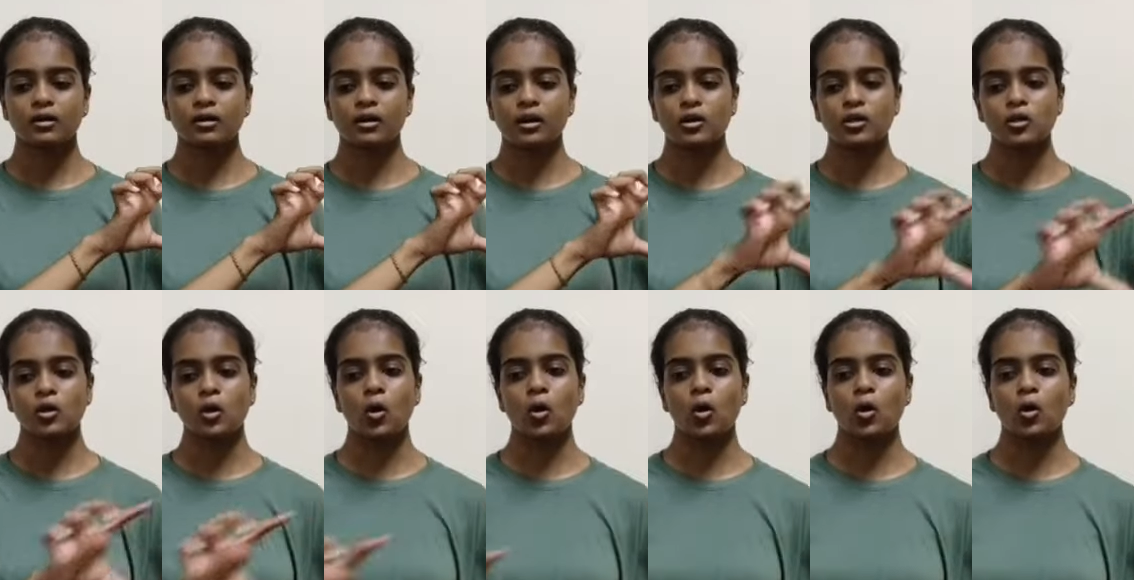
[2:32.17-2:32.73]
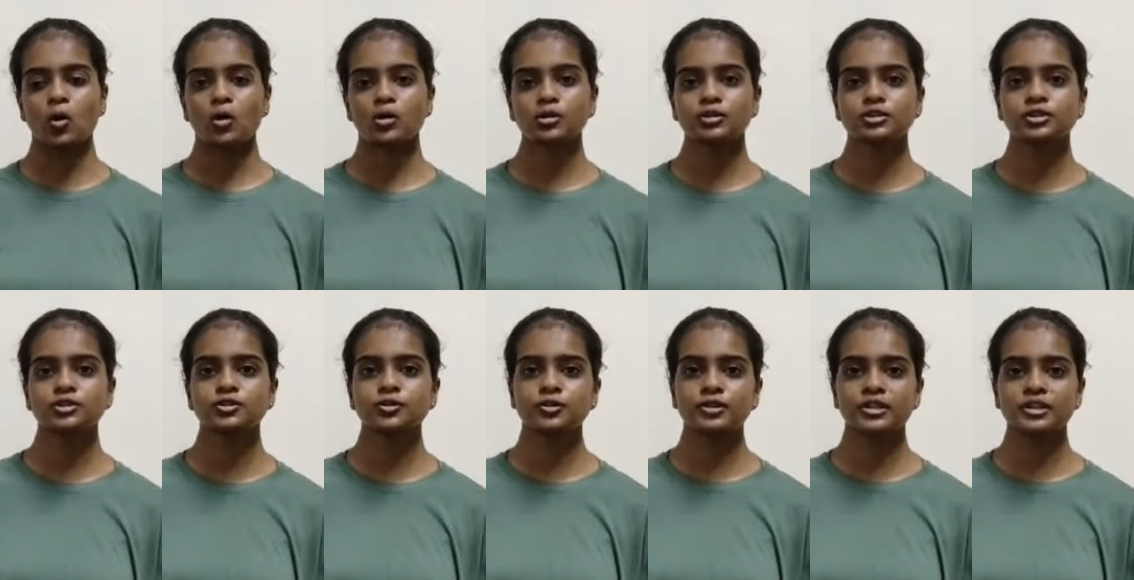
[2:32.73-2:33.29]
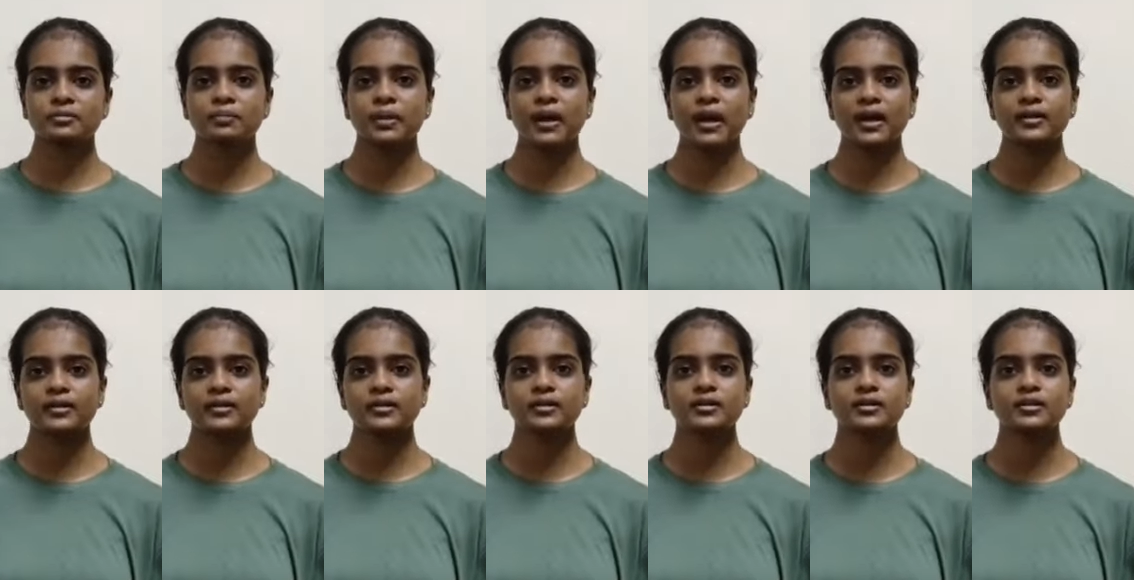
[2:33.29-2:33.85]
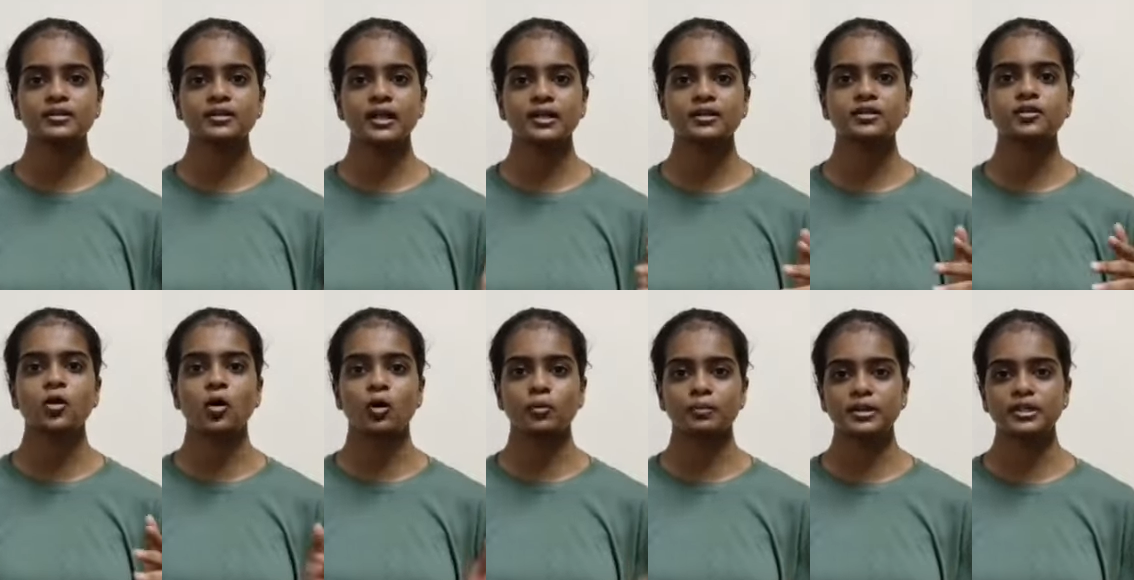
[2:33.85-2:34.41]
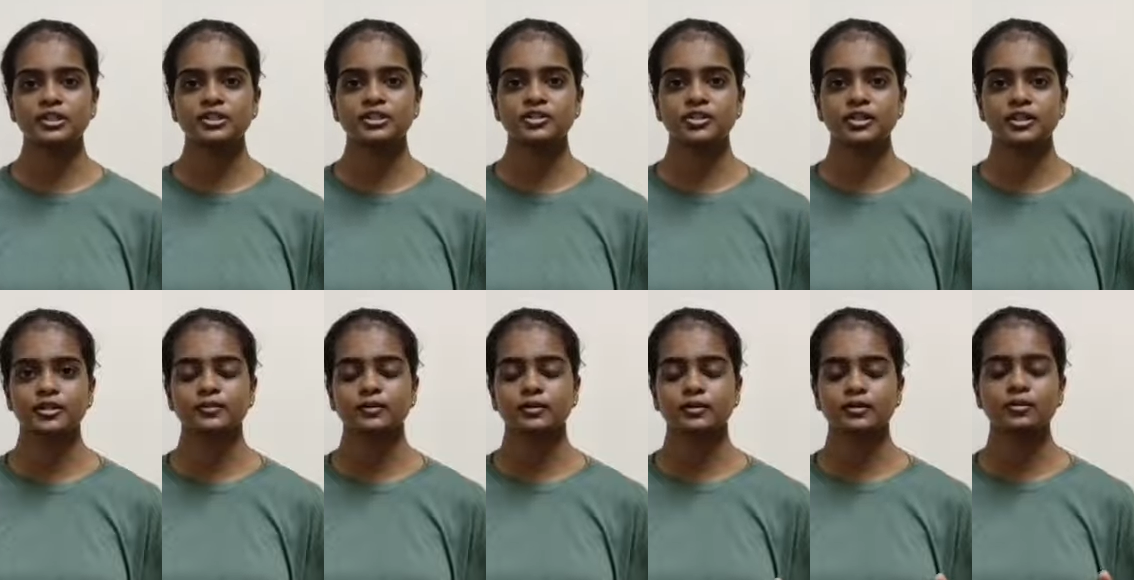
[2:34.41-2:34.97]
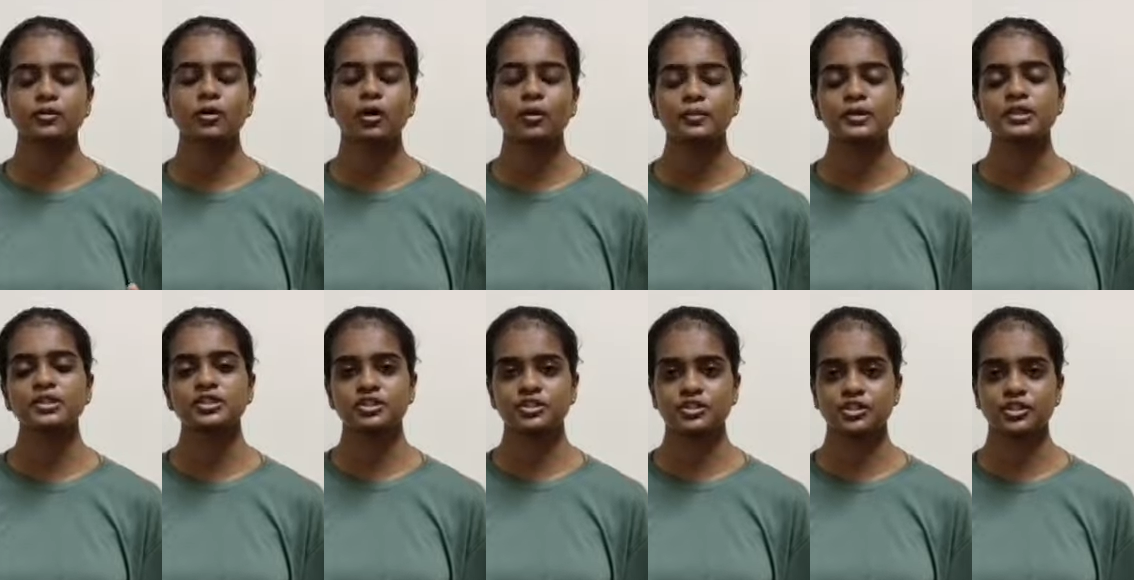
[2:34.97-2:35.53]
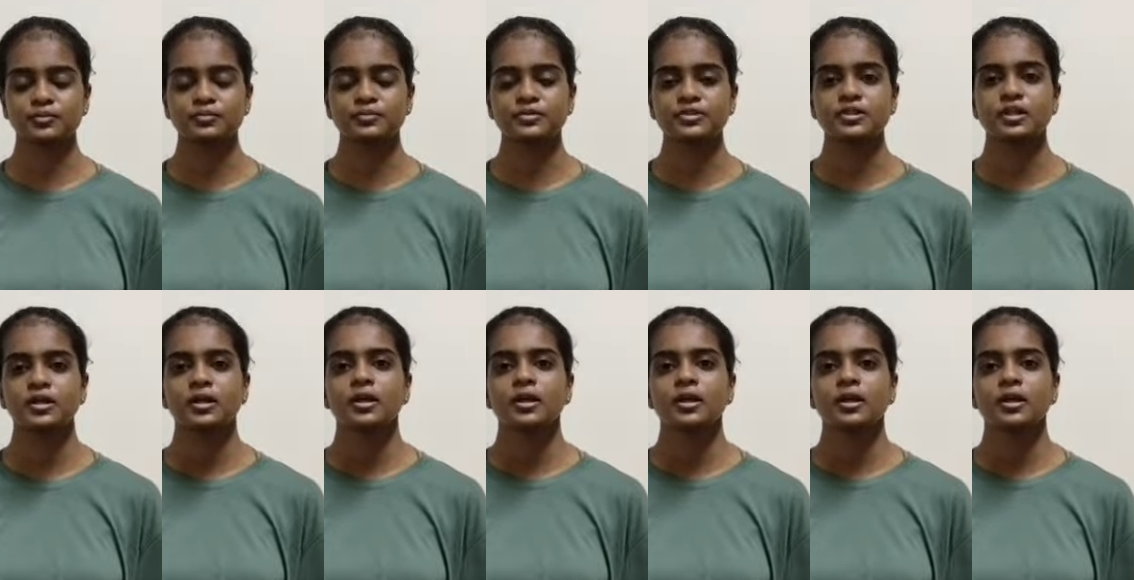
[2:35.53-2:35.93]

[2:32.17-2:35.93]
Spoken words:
a long story panel like comic strips.